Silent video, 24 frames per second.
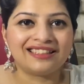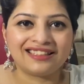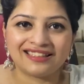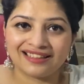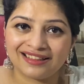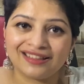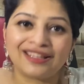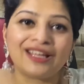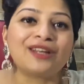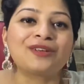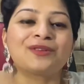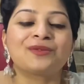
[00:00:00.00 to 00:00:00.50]

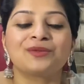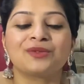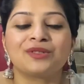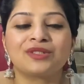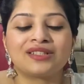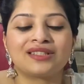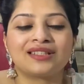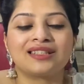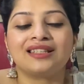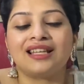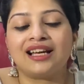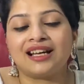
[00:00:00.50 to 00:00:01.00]

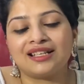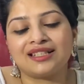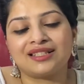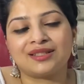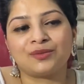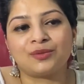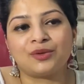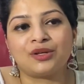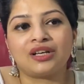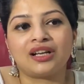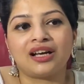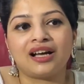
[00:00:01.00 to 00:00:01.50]
That's
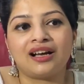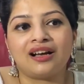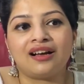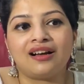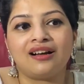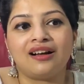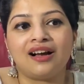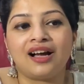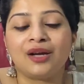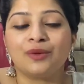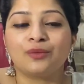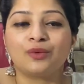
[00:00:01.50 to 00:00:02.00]
what
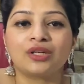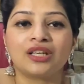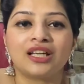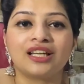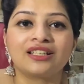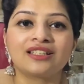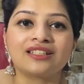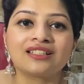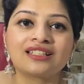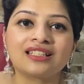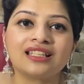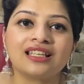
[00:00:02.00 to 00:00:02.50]
I would like
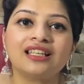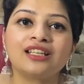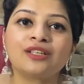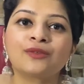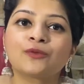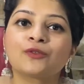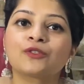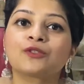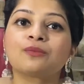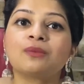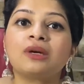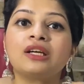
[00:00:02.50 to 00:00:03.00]
to say. It
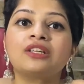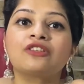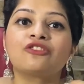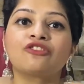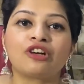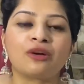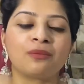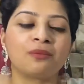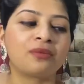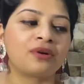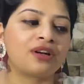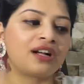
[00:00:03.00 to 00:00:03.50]
was my
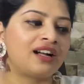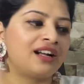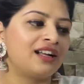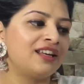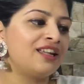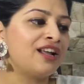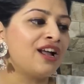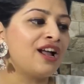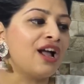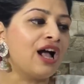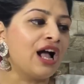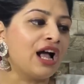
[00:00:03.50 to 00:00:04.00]
trump card.